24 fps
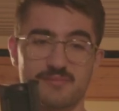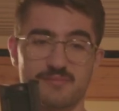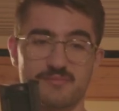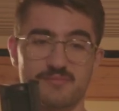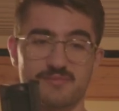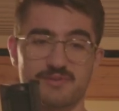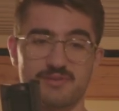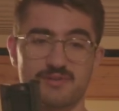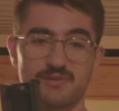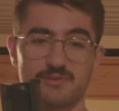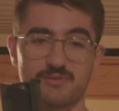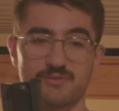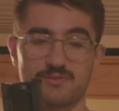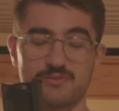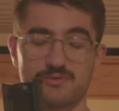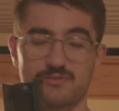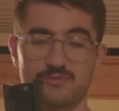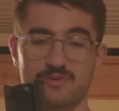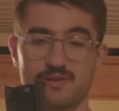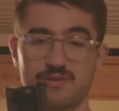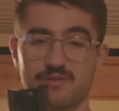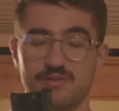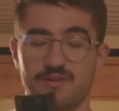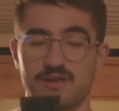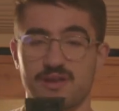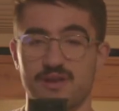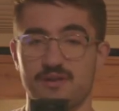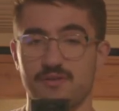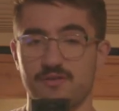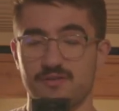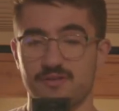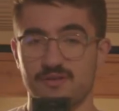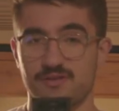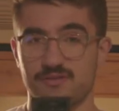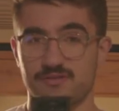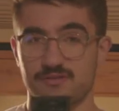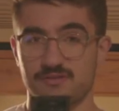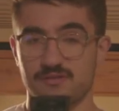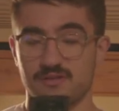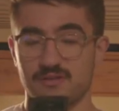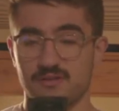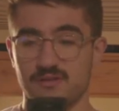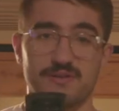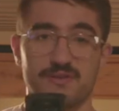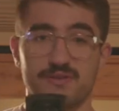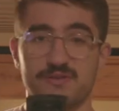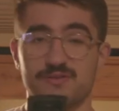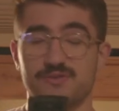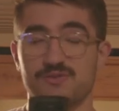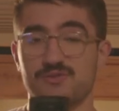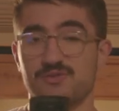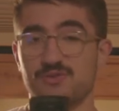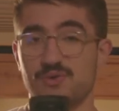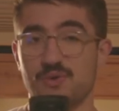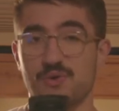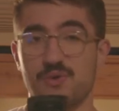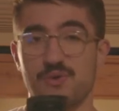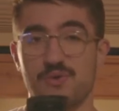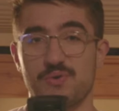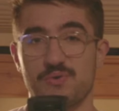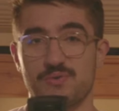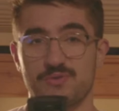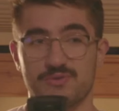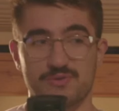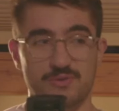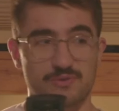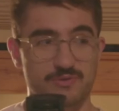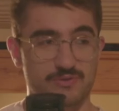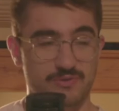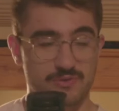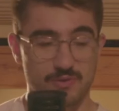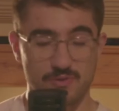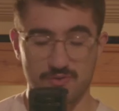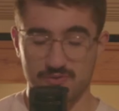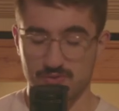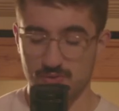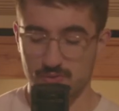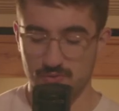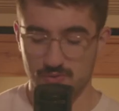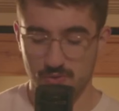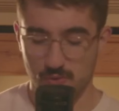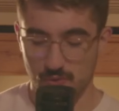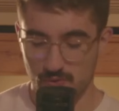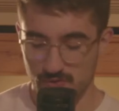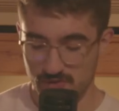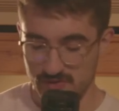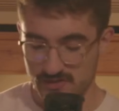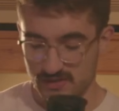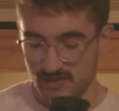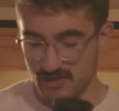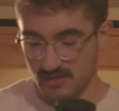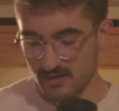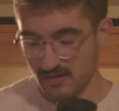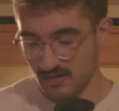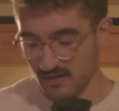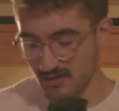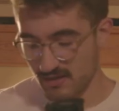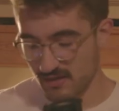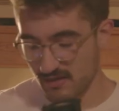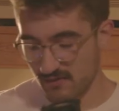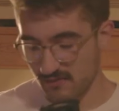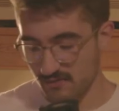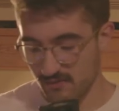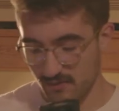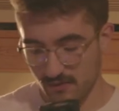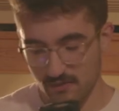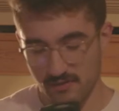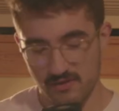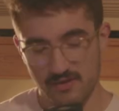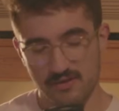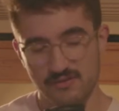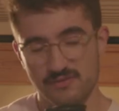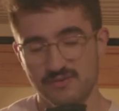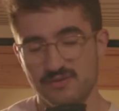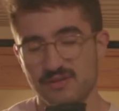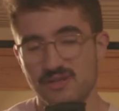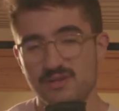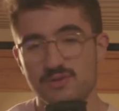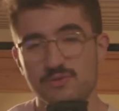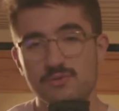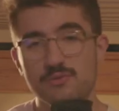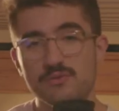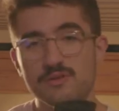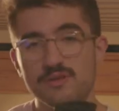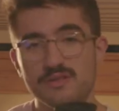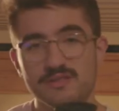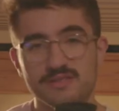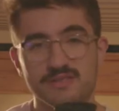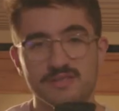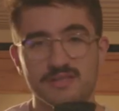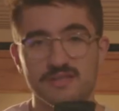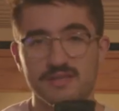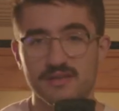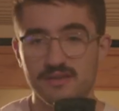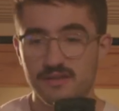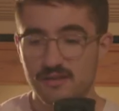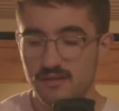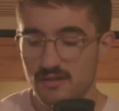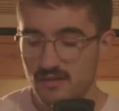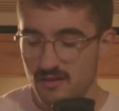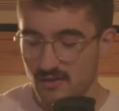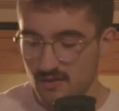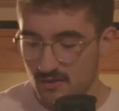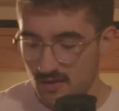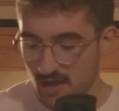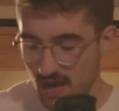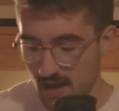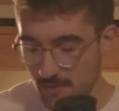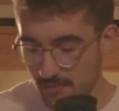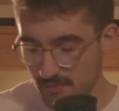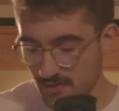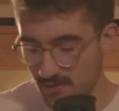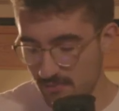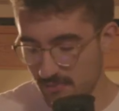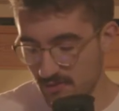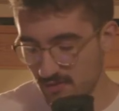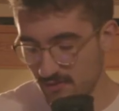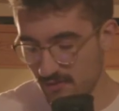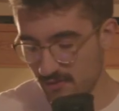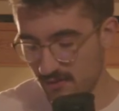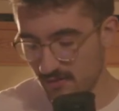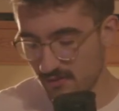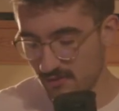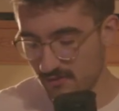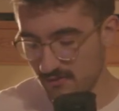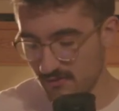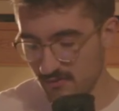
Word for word: you know, the surrounding areas. So touristy. It was like cool to see, happy to be there.